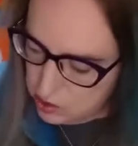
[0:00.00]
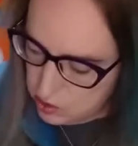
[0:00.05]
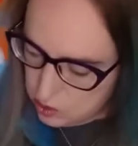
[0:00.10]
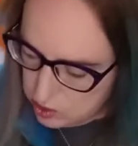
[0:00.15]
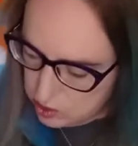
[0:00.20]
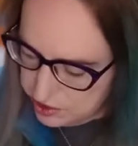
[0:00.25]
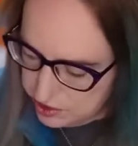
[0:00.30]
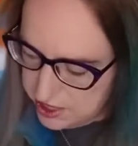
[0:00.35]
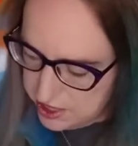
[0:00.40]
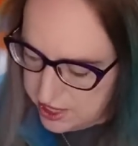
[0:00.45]
the
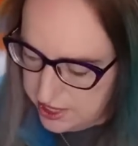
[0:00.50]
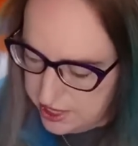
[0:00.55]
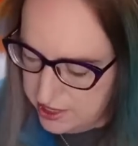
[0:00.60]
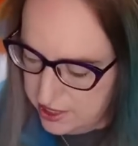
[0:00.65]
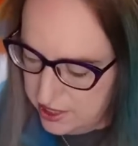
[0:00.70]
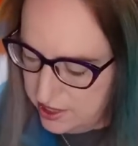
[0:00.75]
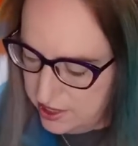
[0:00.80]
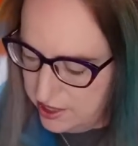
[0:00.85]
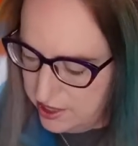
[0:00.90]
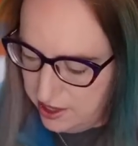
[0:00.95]
cool
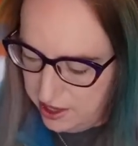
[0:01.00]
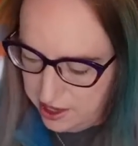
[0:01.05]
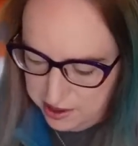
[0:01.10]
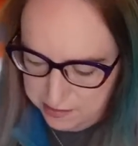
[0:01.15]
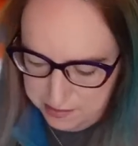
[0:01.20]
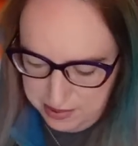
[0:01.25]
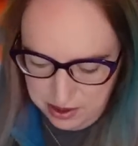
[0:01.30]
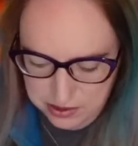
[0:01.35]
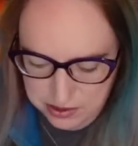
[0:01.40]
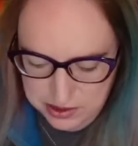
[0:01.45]
thing
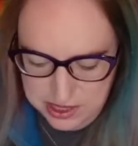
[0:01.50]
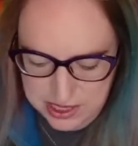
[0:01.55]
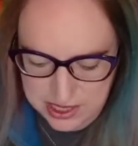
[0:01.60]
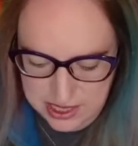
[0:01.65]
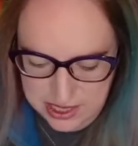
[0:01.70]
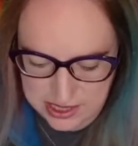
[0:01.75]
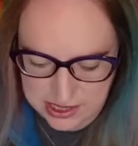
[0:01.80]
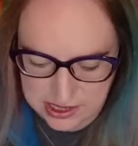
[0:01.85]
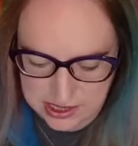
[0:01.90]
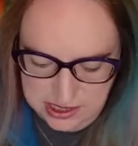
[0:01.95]
about
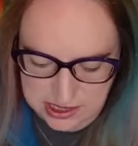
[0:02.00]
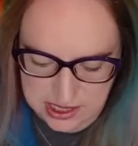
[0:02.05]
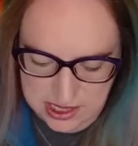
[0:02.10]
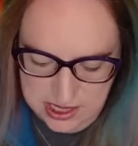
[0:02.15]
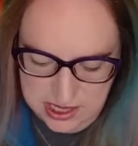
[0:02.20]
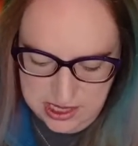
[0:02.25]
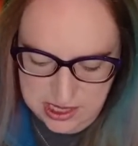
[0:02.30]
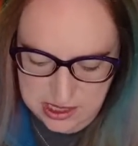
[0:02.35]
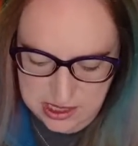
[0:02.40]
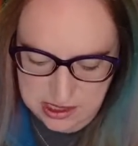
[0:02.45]
this
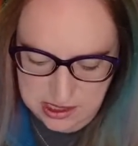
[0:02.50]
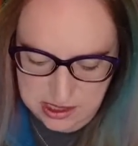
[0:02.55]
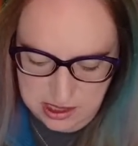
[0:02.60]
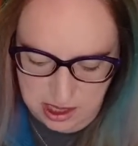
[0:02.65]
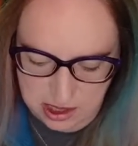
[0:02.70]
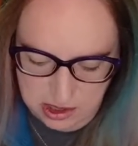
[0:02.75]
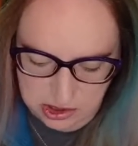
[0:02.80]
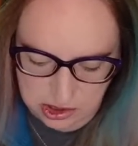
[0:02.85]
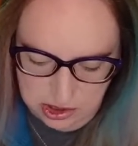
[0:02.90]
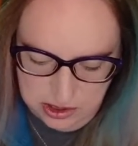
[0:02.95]

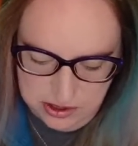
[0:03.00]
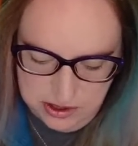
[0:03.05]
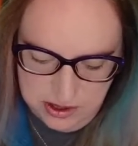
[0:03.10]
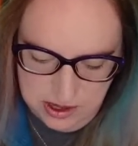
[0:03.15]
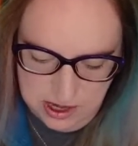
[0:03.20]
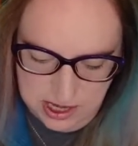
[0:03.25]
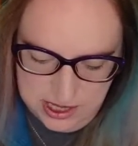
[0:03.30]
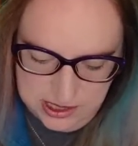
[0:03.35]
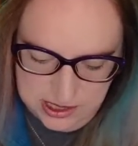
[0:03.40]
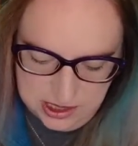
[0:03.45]
is, I'll show
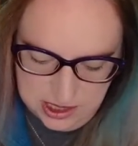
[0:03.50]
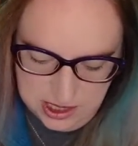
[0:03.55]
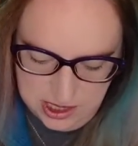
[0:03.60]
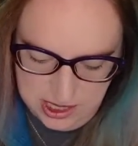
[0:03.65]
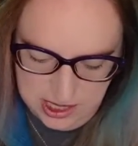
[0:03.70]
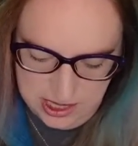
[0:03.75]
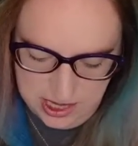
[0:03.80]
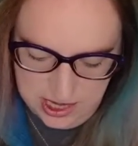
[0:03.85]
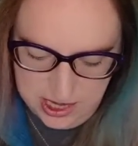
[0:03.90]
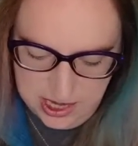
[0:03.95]
you guys.
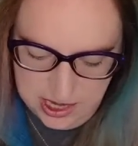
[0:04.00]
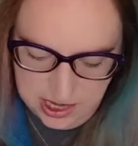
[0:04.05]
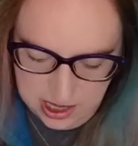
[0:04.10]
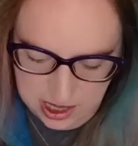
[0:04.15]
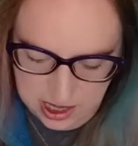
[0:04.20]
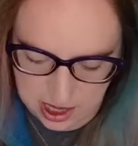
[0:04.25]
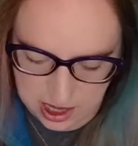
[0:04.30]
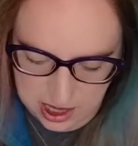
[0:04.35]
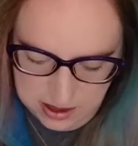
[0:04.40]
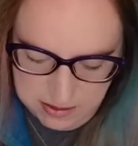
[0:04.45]

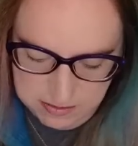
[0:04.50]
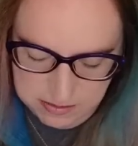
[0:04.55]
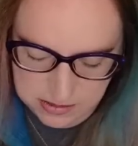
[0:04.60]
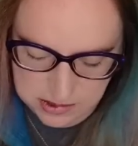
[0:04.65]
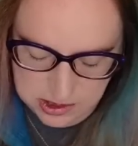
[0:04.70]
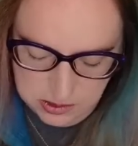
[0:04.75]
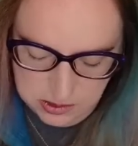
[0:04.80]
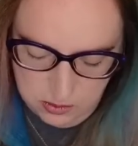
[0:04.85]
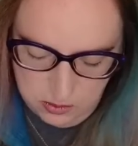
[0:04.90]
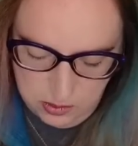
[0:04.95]
It
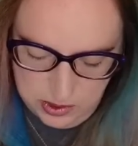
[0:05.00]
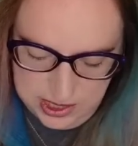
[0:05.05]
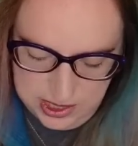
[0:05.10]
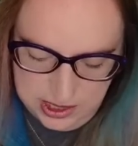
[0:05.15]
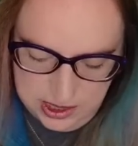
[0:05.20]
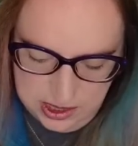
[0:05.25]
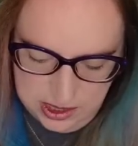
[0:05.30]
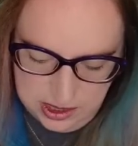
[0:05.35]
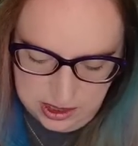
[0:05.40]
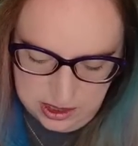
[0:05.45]
comes
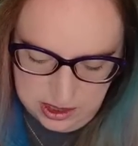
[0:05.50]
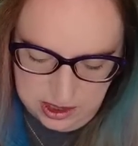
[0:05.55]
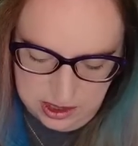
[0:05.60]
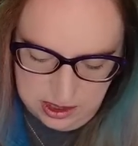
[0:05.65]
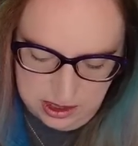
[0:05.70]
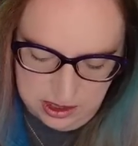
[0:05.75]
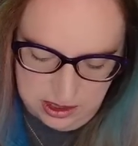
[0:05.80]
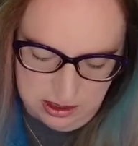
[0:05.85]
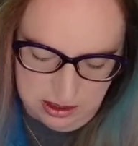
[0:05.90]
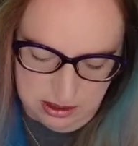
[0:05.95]
with
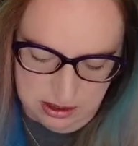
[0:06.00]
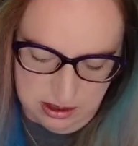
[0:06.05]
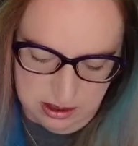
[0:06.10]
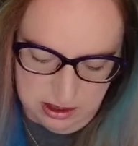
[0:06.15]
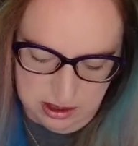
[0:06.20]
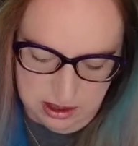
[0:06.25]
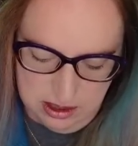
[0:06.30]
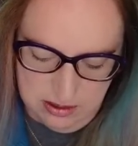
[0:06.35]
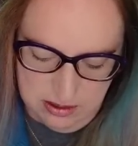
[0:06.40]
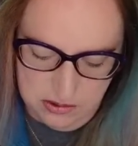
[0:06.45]

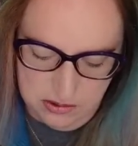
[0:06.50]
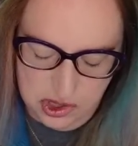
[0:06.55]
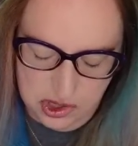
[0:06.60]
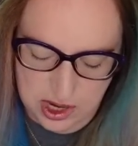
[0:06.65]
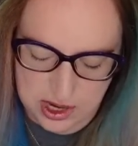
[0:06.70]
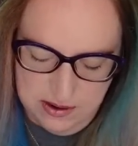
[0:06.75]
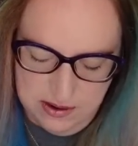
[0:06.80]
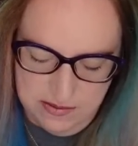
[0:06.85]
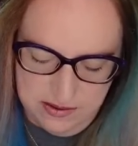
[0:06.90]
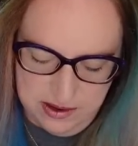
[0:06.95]

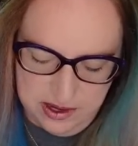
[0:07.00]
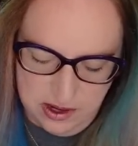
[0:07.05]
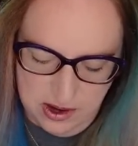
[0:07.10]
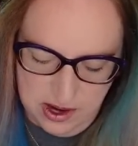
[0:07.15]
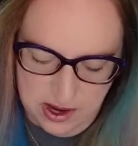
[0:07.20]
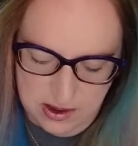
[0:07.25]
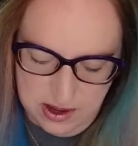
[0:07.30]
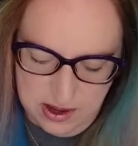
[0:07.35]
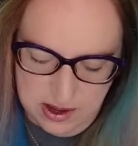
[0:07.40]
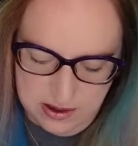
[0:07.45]
trying to
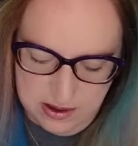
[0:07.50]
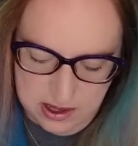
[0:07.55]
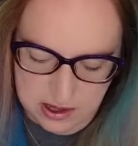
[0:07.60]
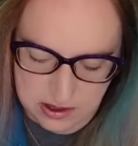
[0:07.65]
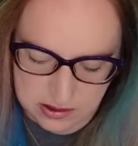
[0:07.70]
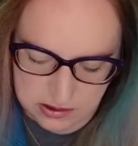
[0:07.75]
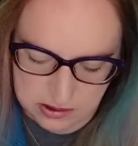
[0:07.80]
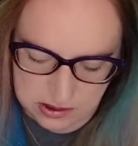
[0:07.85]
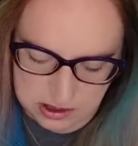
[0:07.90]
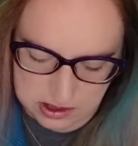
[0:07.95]
figure out how it
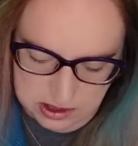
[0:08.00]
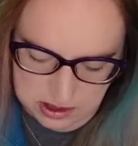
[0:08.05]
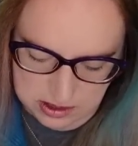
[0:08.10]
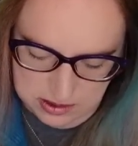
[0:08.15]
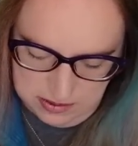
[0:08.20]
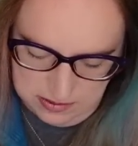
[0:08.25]
goes.